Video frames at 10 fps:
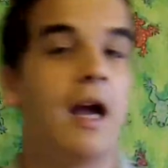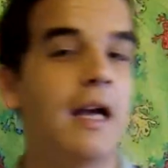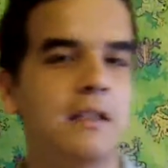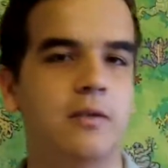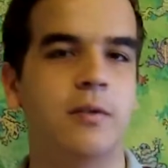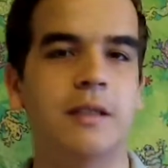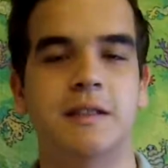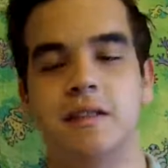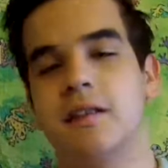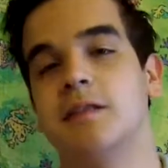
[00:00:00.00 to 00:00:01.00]
As
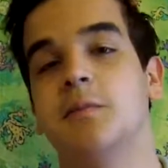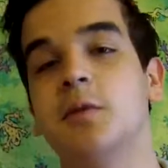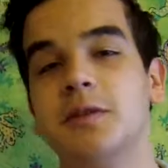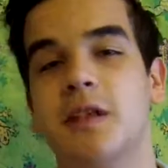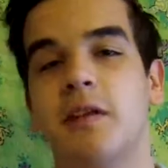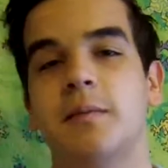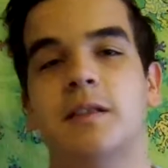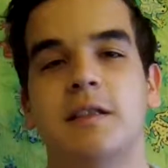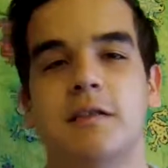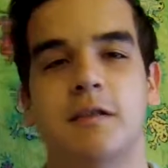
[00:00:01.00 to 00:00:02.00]
always, there's some more study
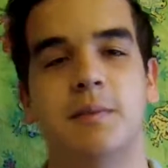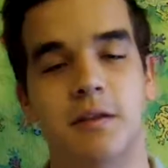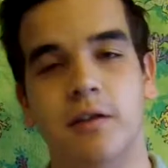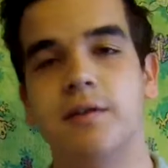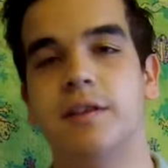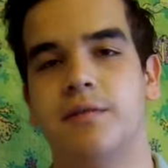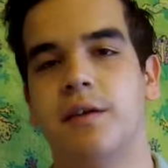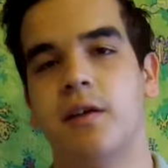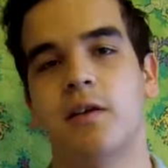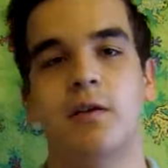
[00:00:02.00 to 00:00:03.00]
material below this
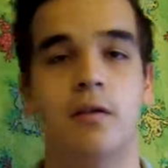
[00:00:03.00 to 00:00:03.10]
video,